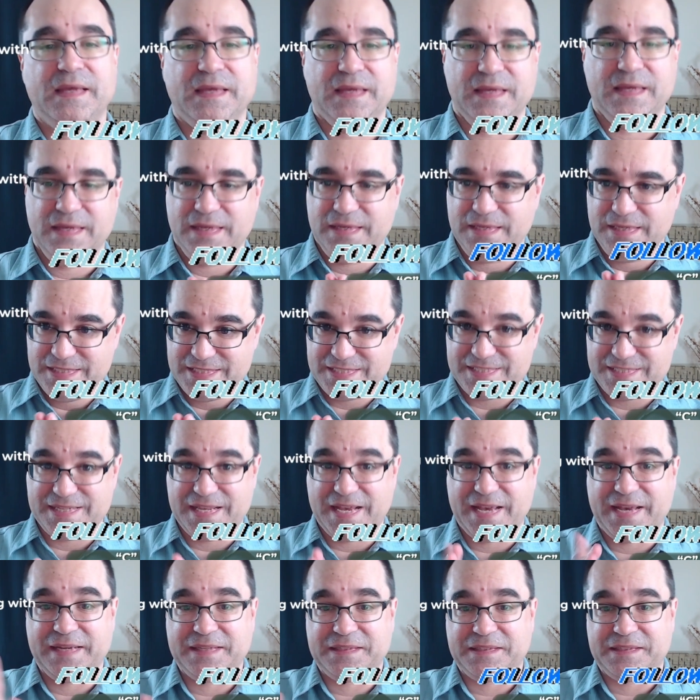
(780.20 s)
is
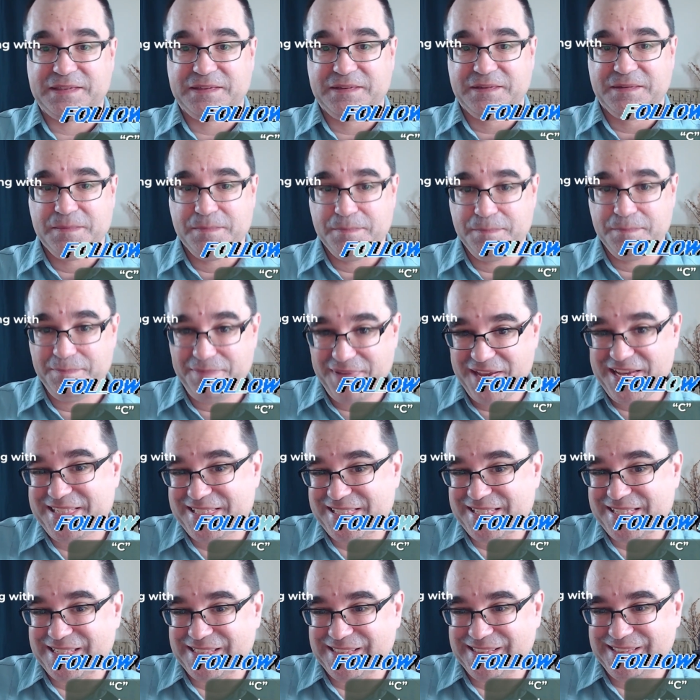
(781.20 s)
that
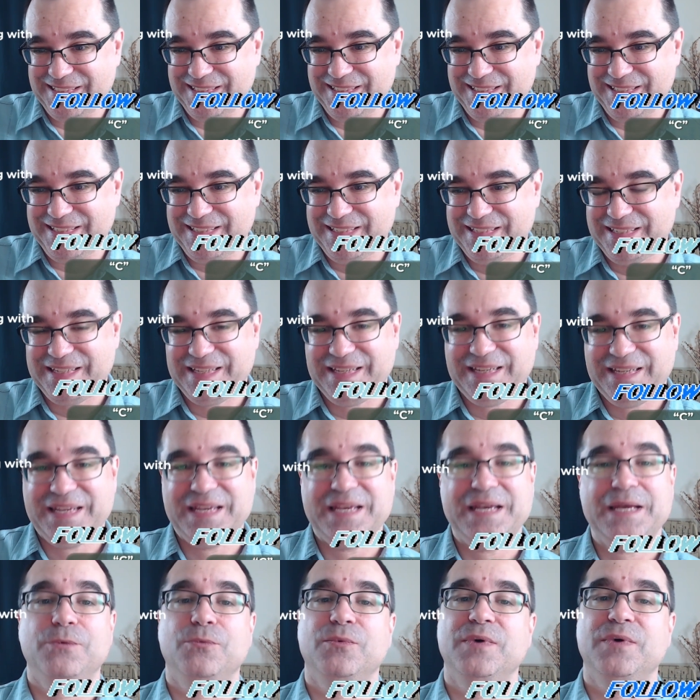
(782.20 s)
basically,
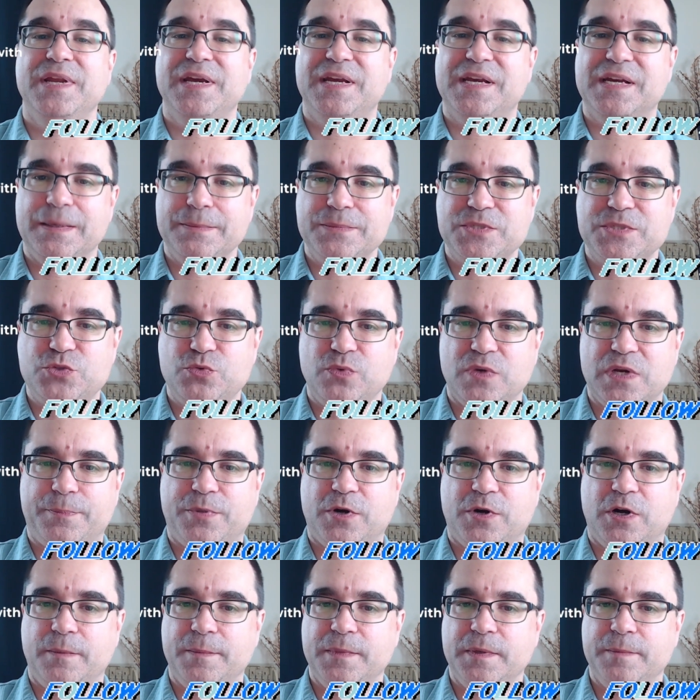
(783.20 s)
when it comes to an
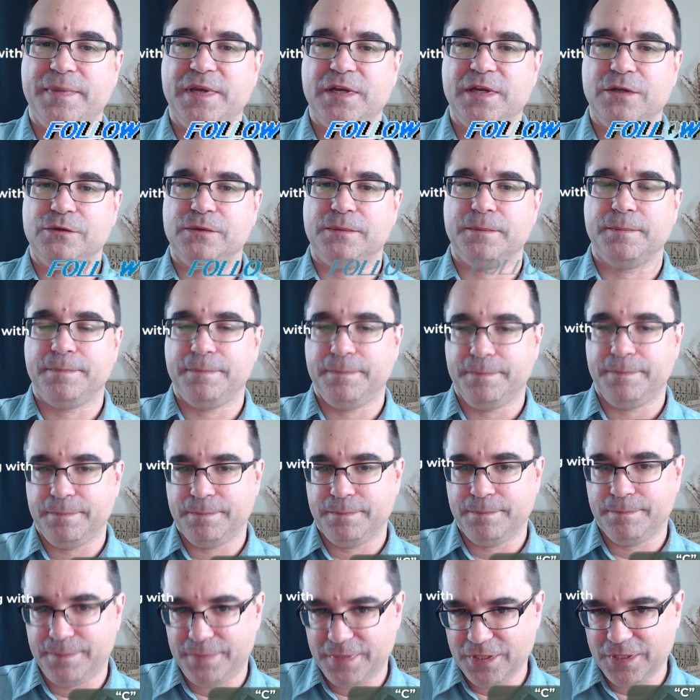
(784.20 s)
apartment
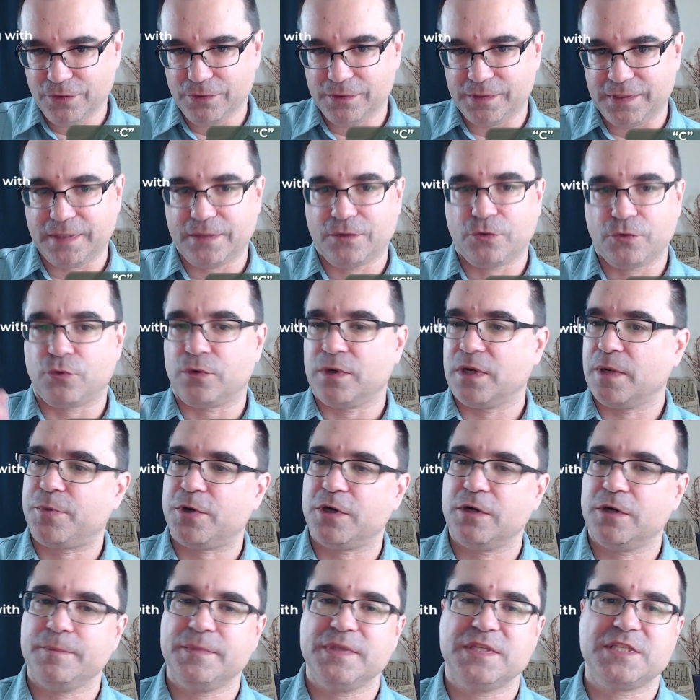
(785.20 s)
building or an
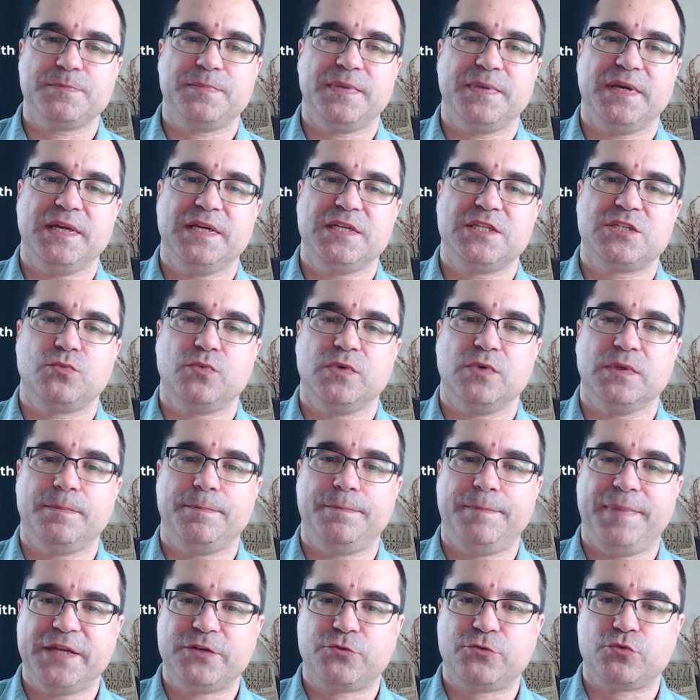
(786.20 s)
apartment space with
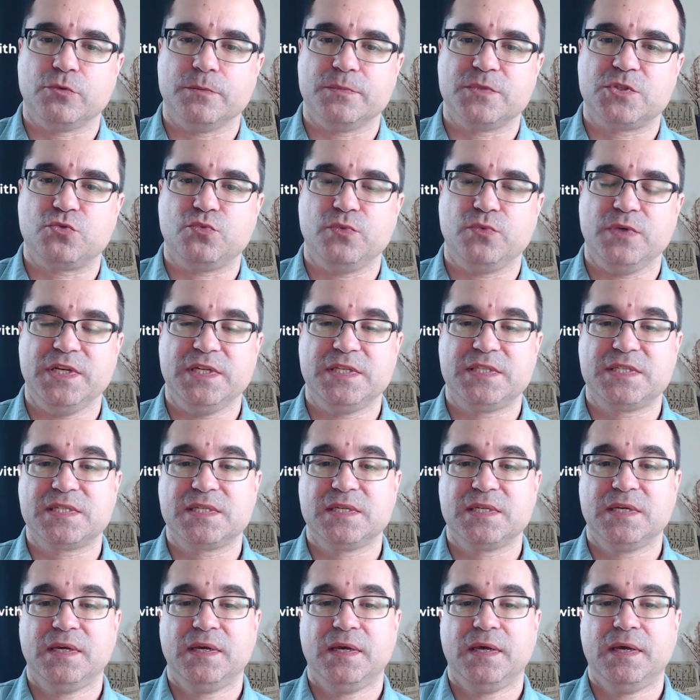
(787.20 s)
bedroom suites,
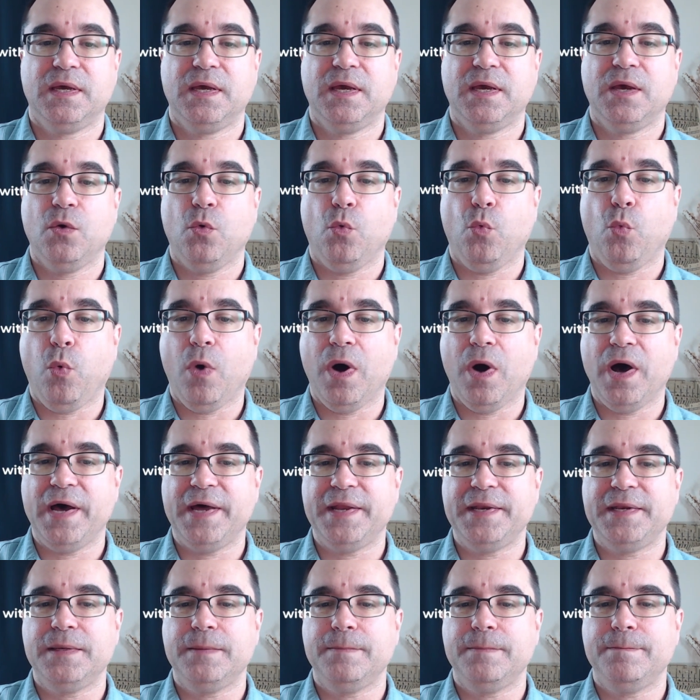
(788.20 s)

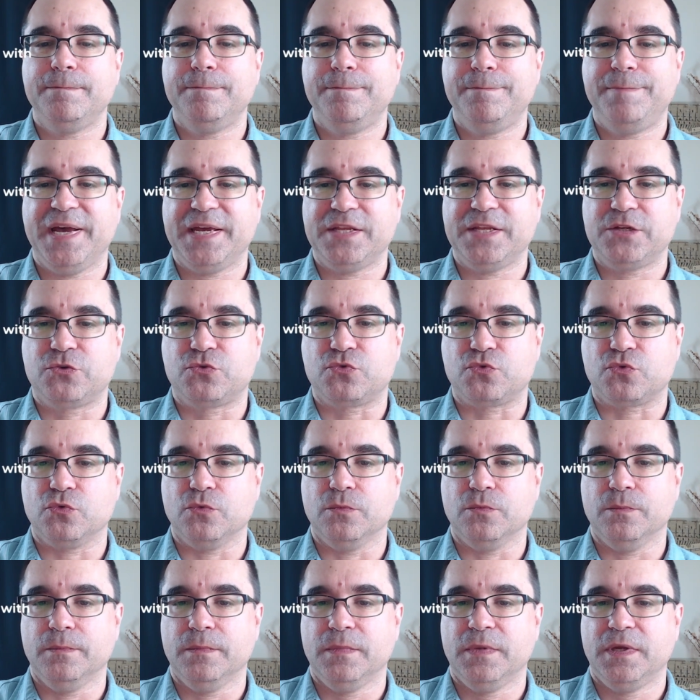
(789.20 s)
one
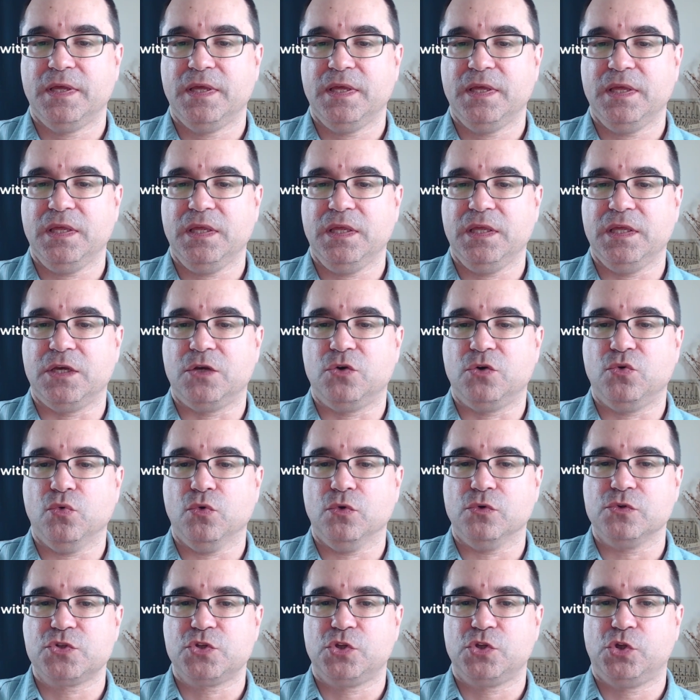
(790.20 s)
bedroom
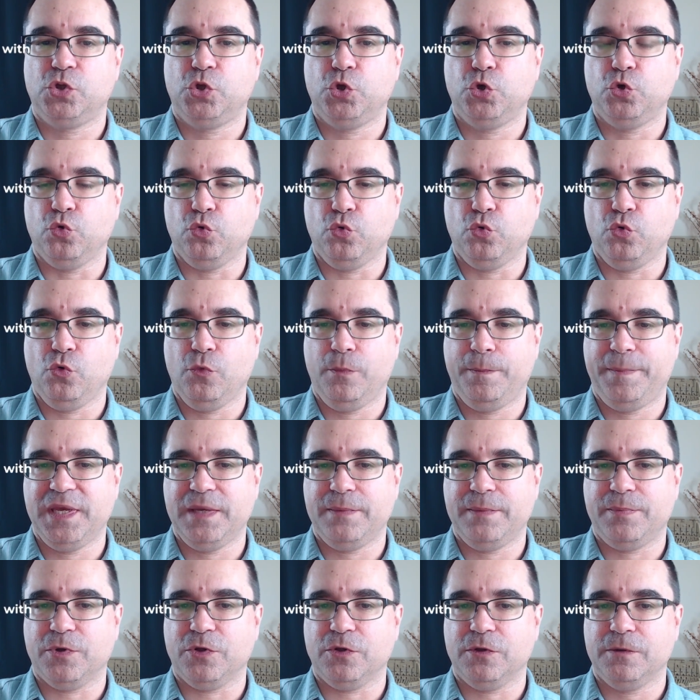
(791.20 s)
equals two
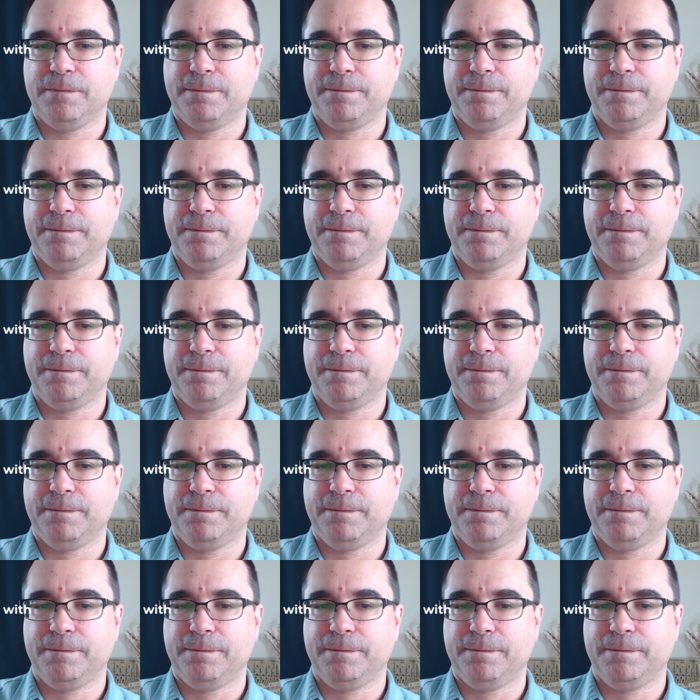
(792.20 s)
people.